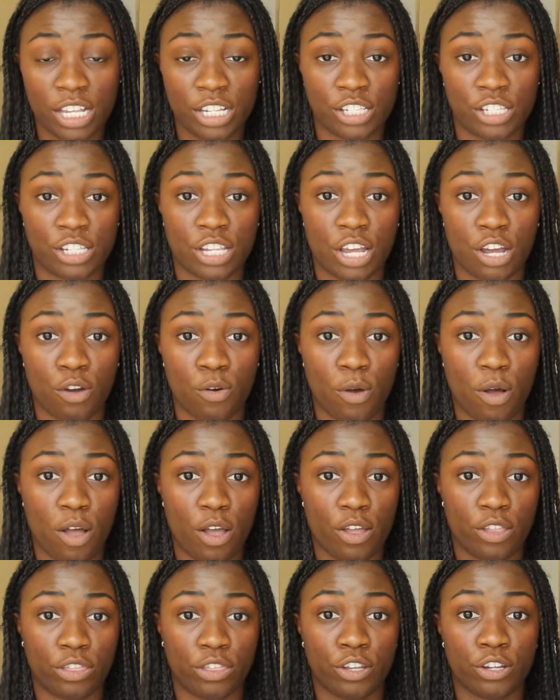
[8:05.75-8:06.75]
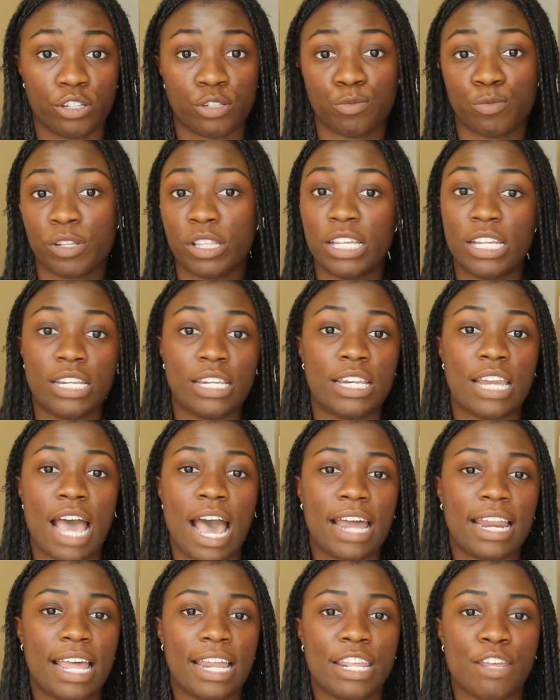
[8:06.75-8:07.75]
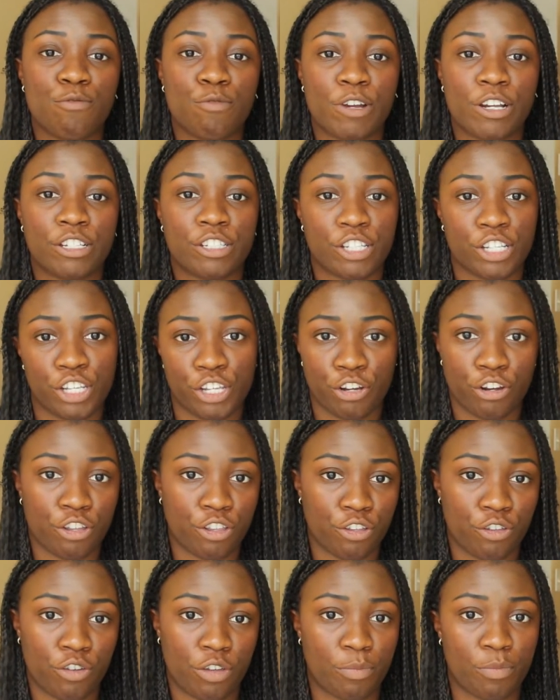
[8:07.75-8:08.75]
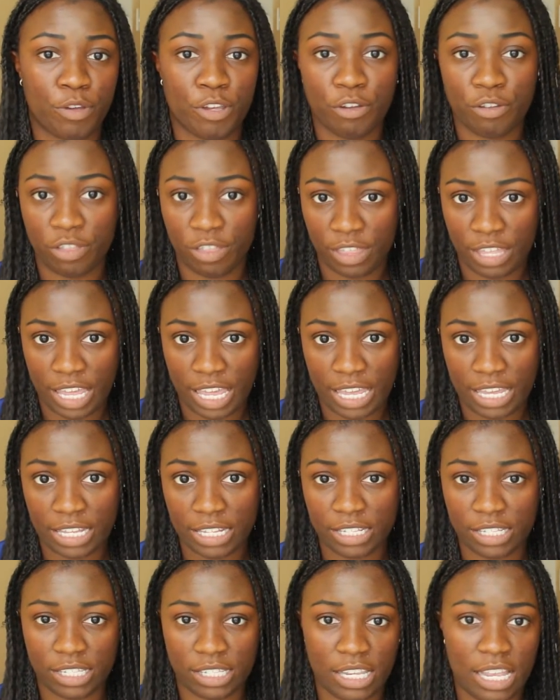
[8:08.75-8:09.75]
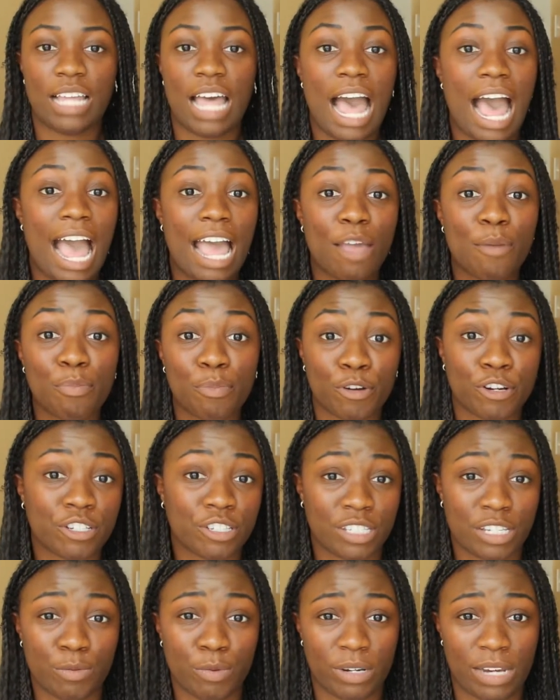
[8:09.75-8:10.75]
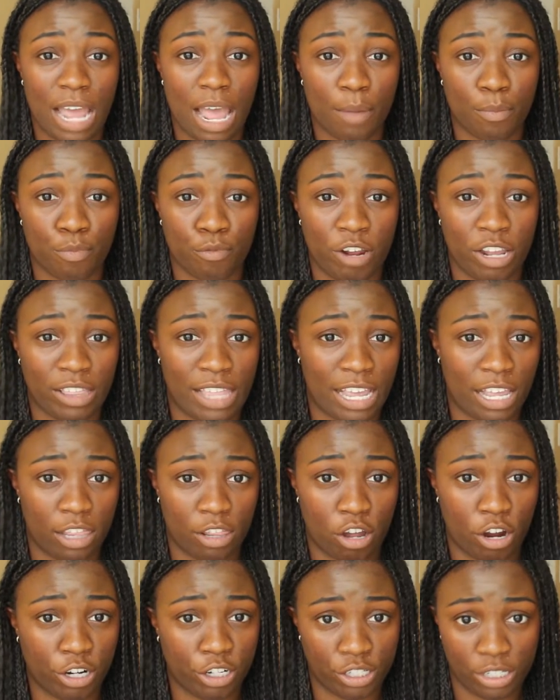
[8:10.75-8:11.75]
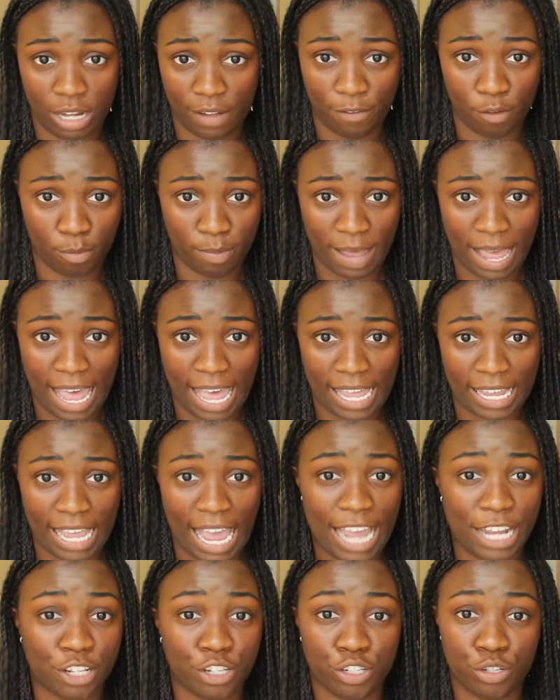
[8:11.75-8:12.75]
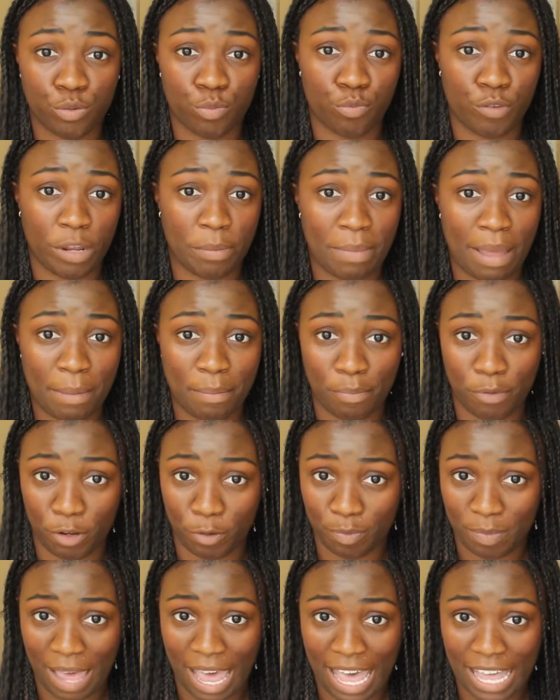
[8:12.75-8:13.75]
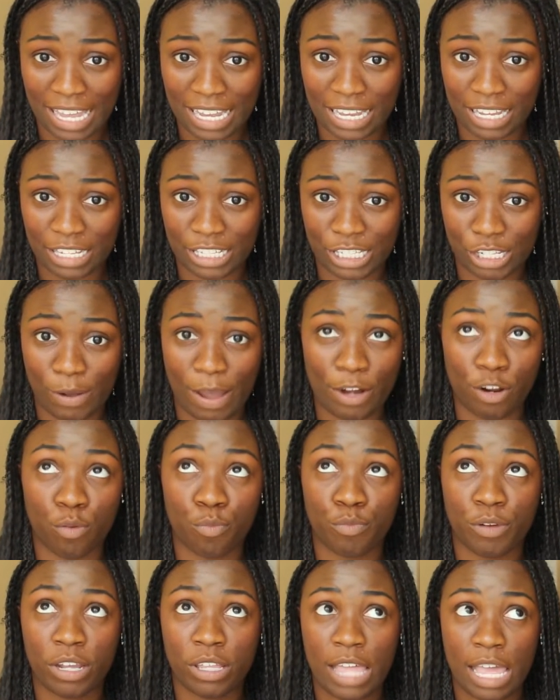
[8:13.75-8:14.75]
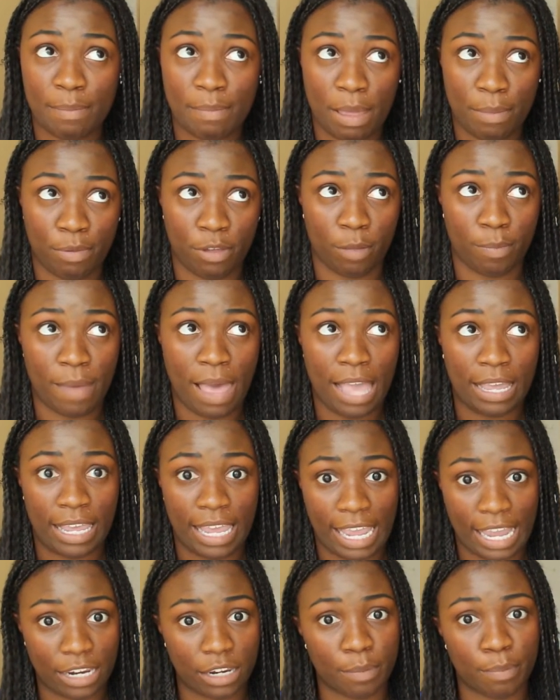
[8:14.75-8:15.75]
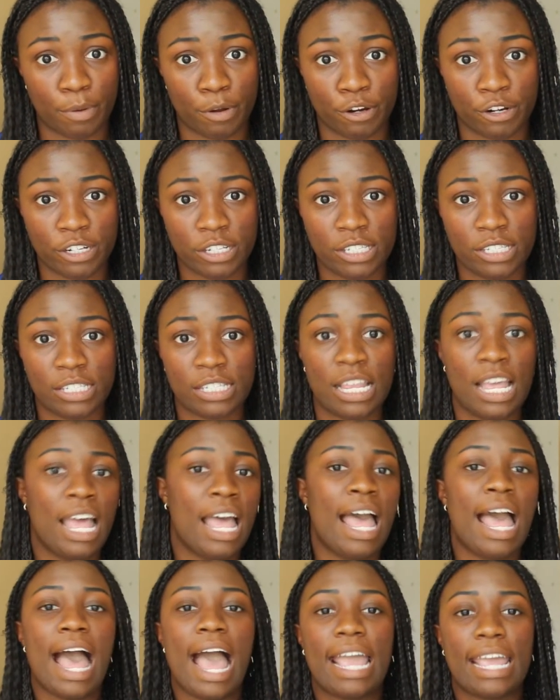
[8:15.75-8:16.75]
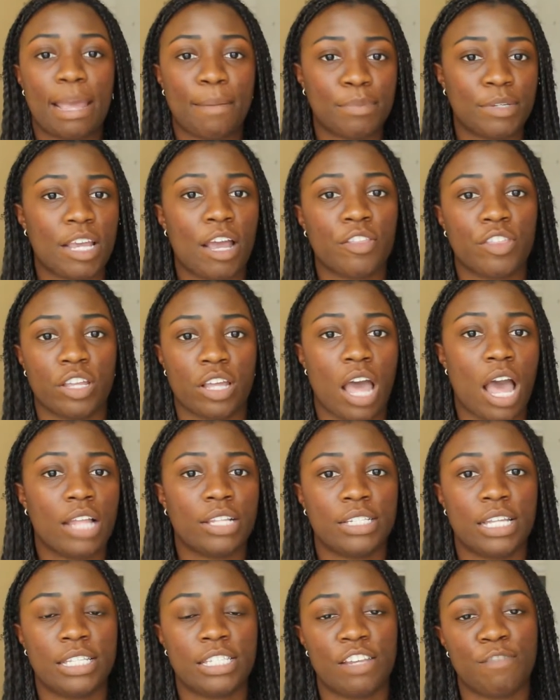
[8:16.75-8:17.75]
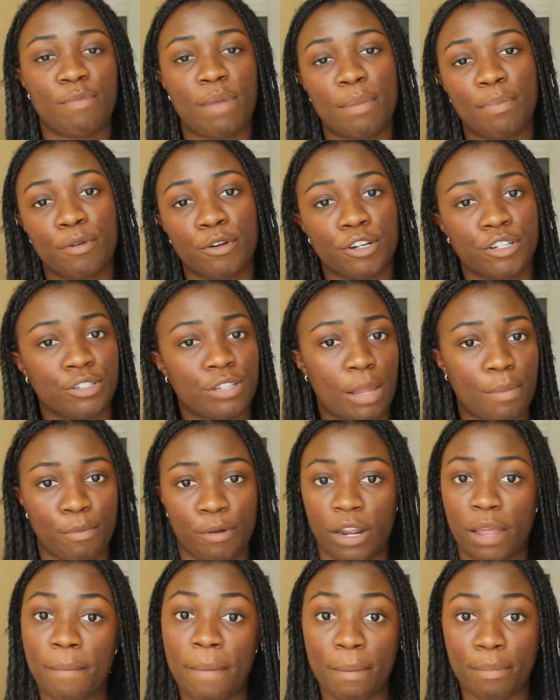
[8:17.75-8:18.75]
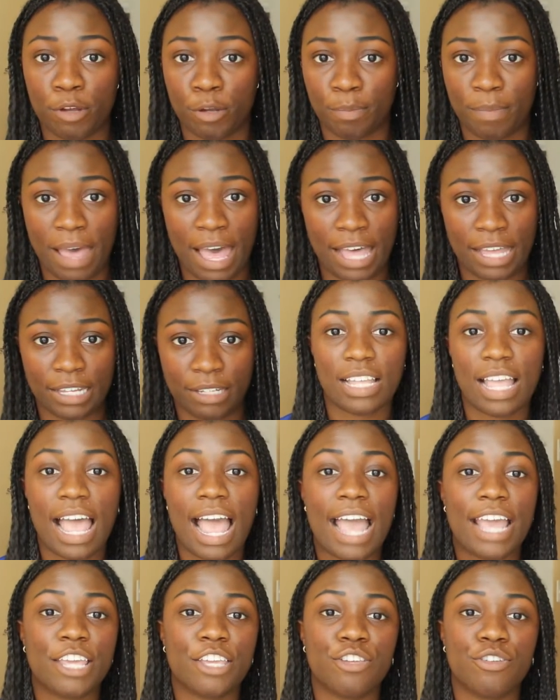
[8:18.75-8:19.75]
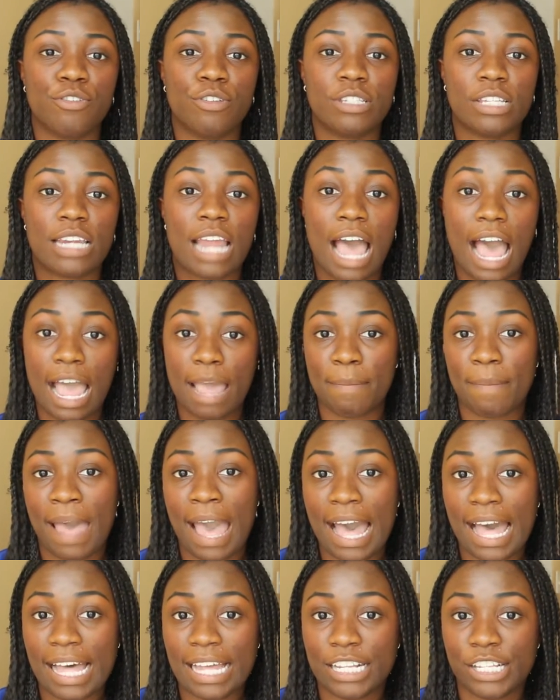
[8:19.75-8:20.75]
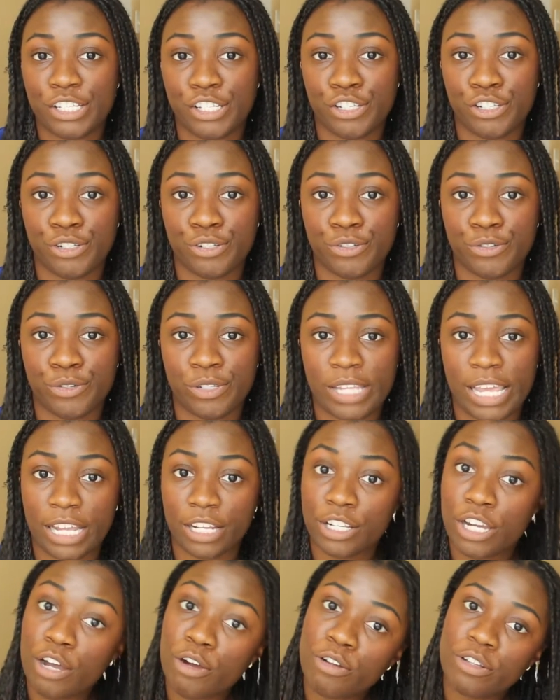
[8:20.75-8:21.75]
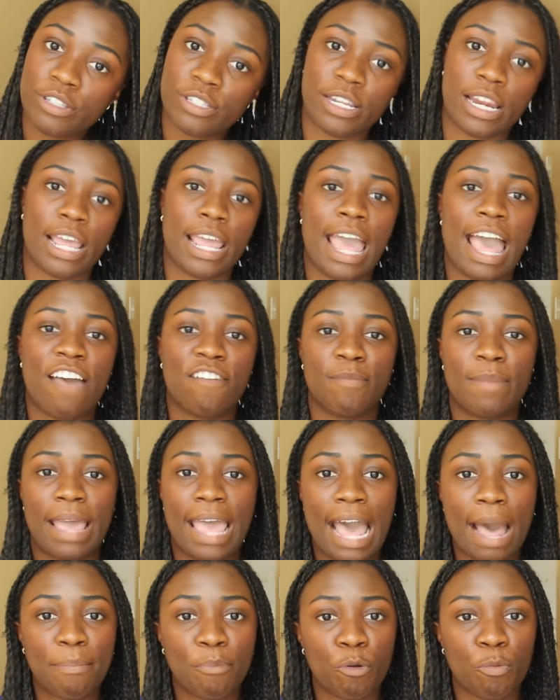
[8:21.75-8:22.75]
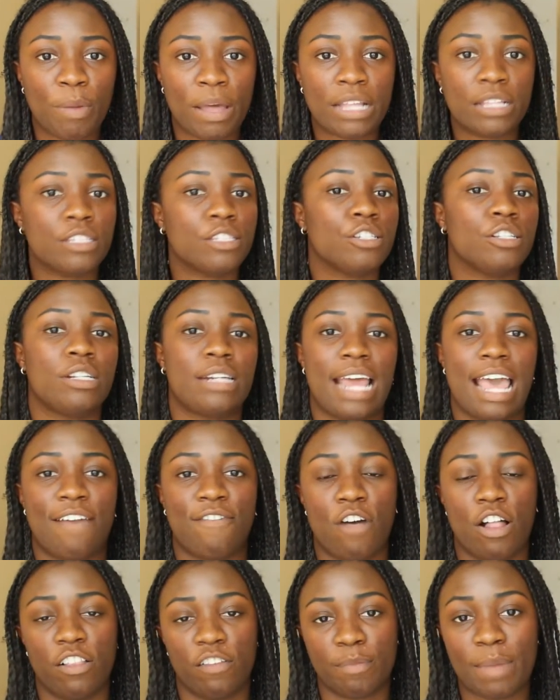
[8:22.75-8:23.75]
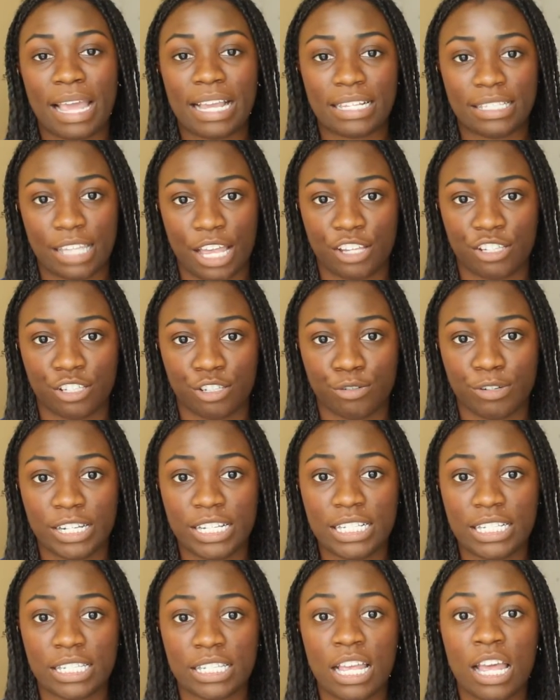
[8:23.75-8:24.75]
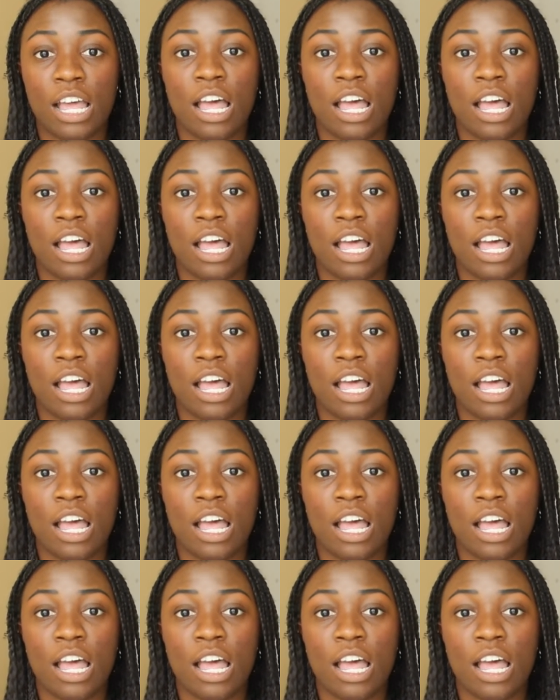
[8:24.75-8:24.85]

So there's really not anywhere secure that you can put your things. I personally would not bring like a large duffel bag. I do bring my book bag. So I don't bring like my book bag and a purse. I empty out the contents of my purse and I put it in my book bag. I use an iPad to take notes and I have my Apple Pencil and I have all of my accessories.